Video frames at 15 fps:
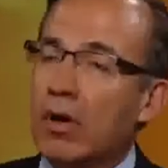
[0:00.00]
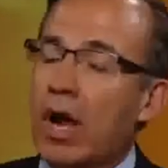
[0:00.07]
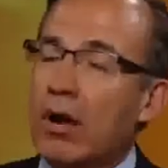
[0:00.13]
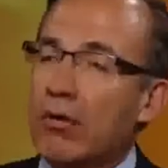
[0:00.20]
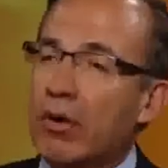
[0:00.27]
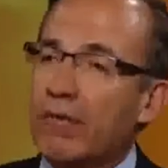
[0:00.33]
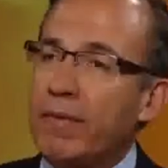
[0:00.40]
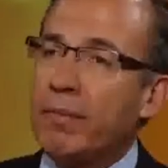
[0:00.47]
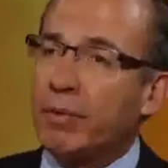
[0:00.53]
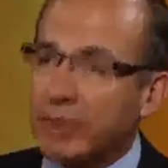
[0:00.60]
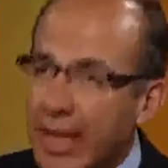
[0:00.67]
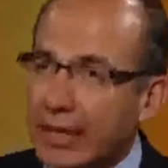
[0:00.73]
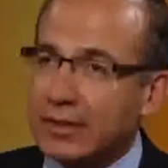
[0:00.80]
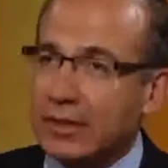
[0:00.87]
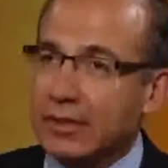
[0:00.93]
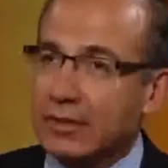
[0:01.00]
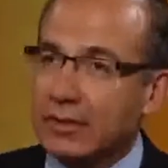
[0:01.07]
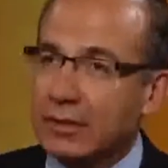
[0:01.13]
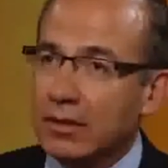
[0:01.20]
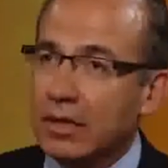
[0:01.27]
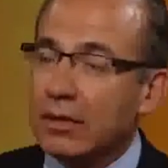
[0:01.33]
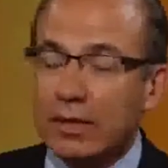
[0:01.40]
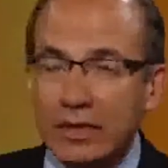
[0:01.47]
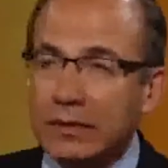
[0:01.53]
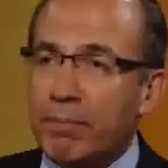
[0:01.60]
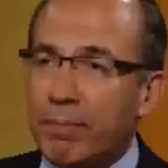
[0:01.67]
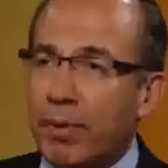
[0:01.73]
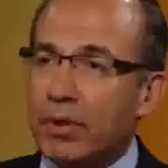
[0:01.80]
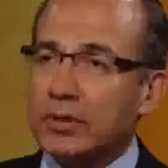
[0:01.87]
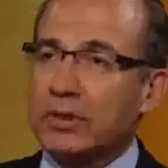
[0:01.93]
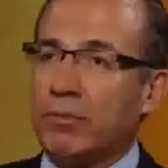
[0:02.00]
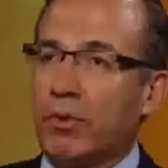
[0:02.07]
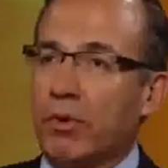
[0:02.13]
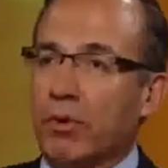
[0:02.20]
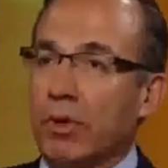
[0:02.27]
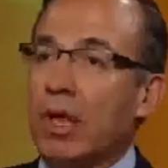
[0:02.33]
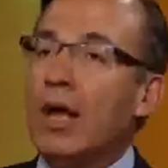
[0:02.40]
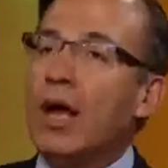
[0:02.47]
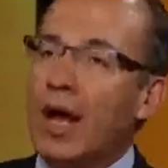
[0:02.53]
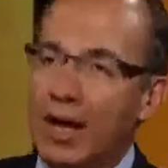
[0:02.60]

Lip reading: are going to be protected? It is impossible.